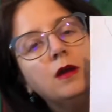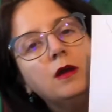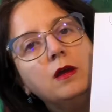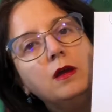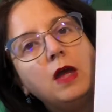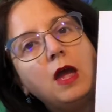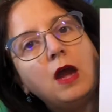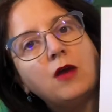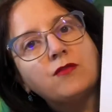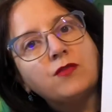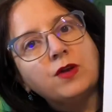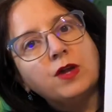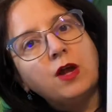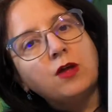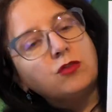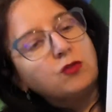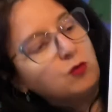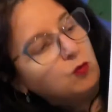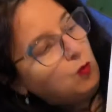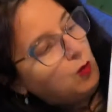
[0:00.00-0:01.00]
Every
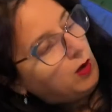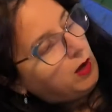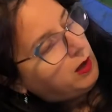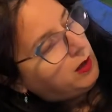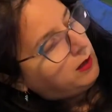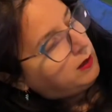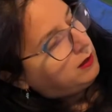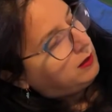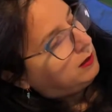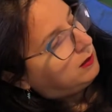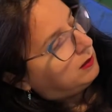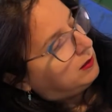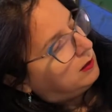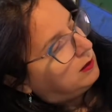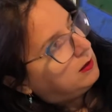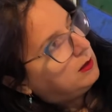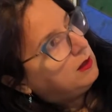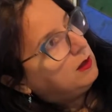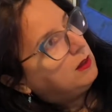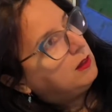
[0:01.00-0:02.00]
other one
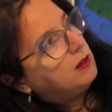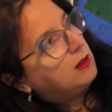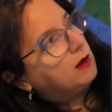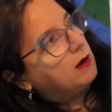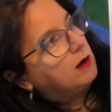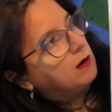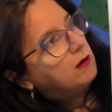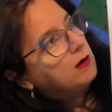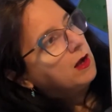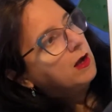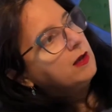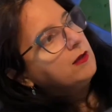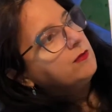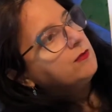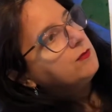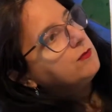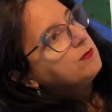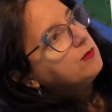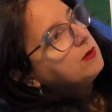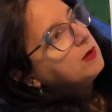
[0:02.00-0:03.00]
in there.
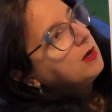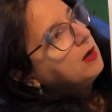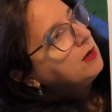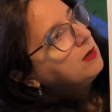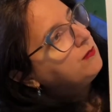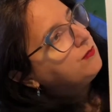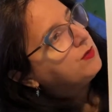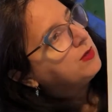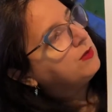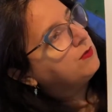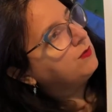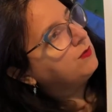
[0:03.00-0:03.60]
Kind of giving